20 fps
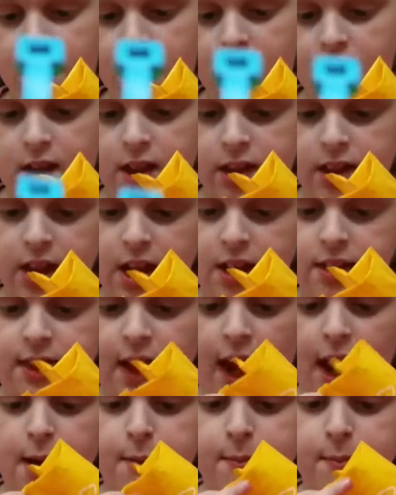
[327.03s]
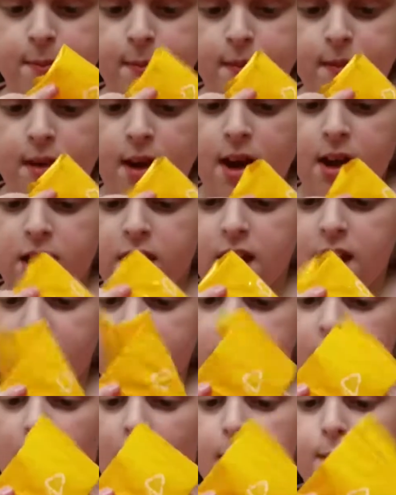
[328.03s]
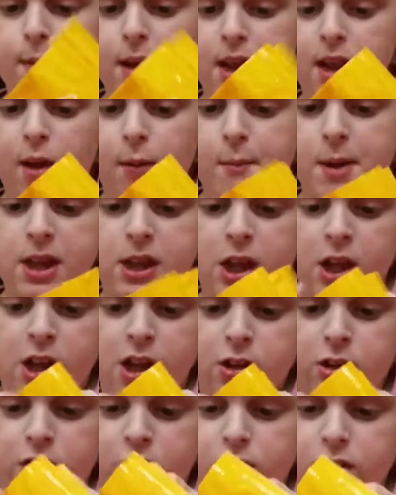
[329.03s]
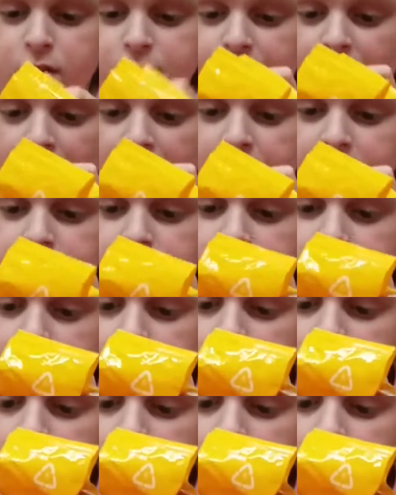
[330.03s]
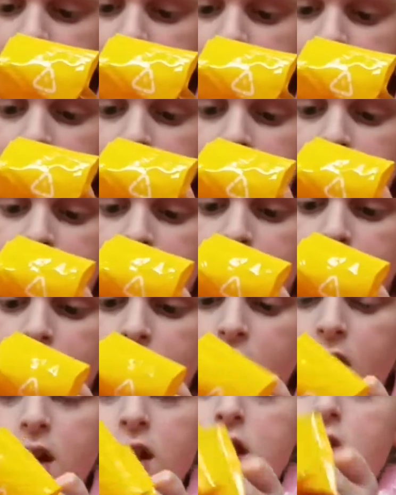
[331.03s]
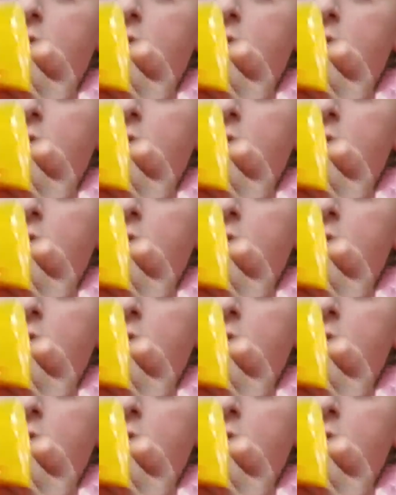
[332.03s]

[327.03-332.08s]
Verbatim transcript: cute. Is it a, is it a diamond limited edition, guys? No, give it me.